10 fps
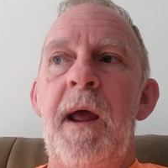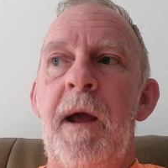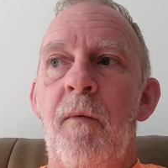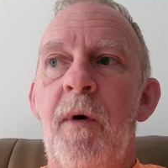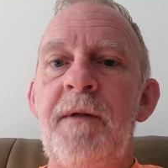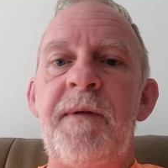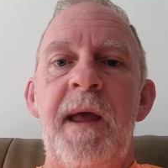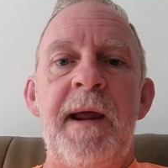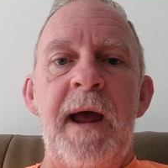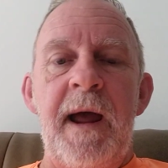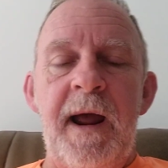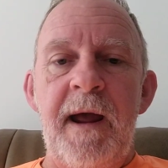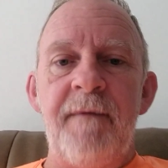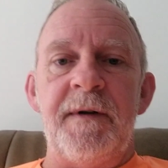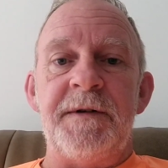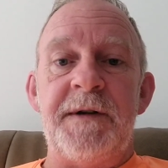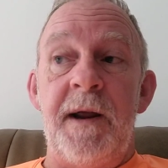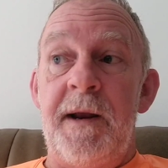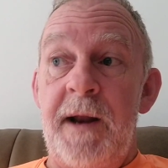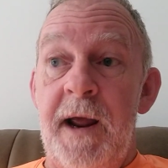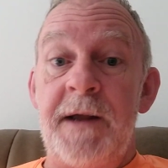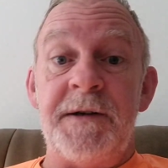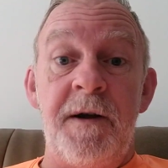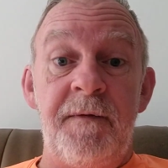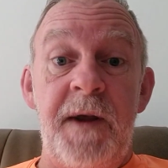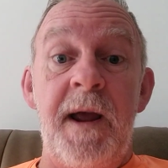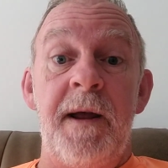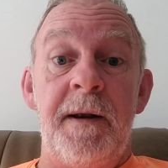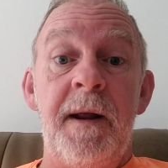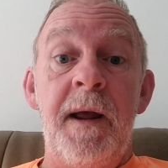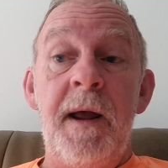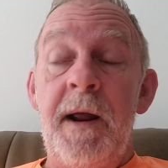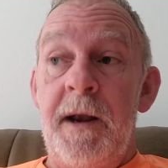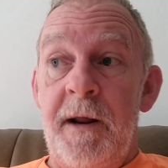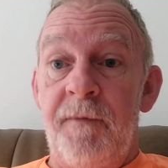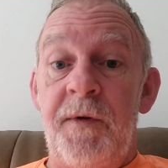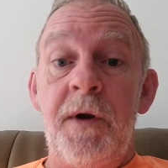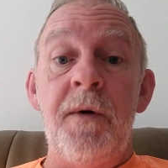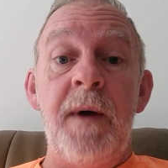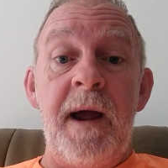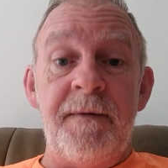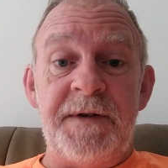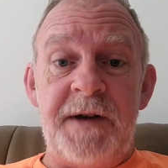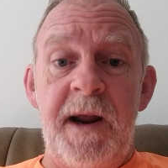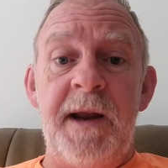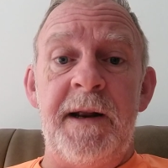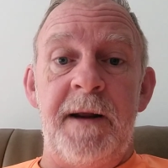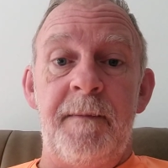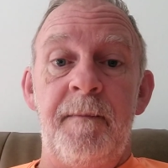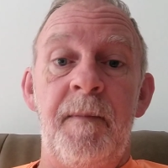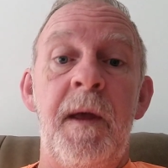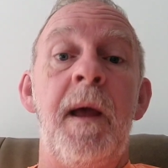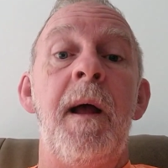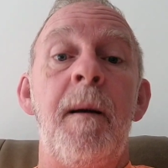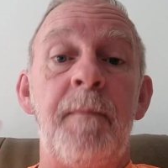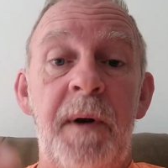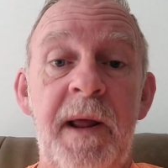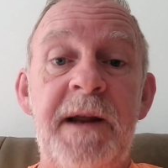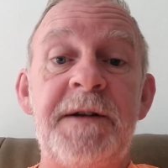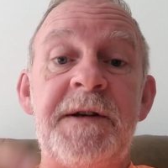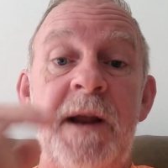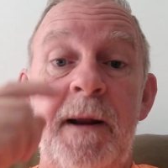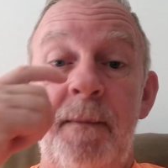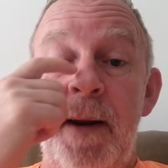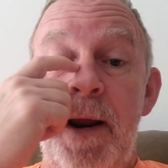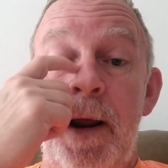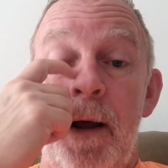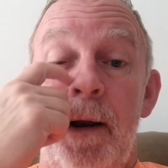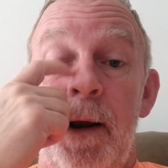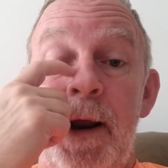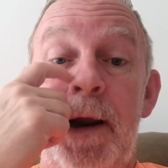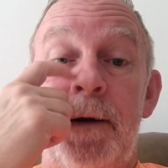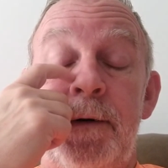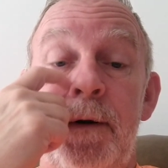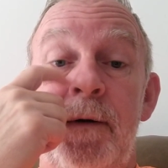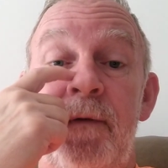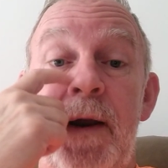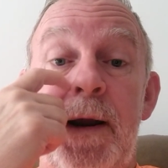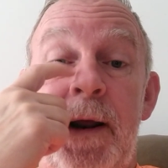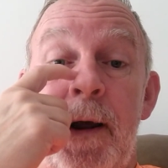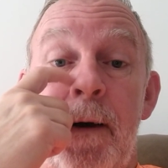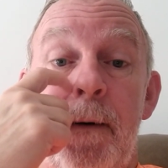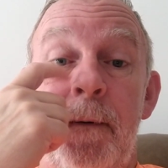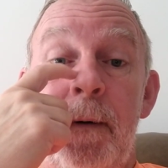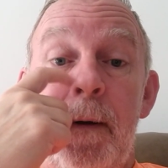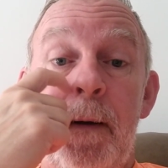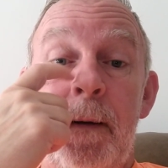And one thing I haven't seen as of yet, and if you have seen it, please send me a link to the video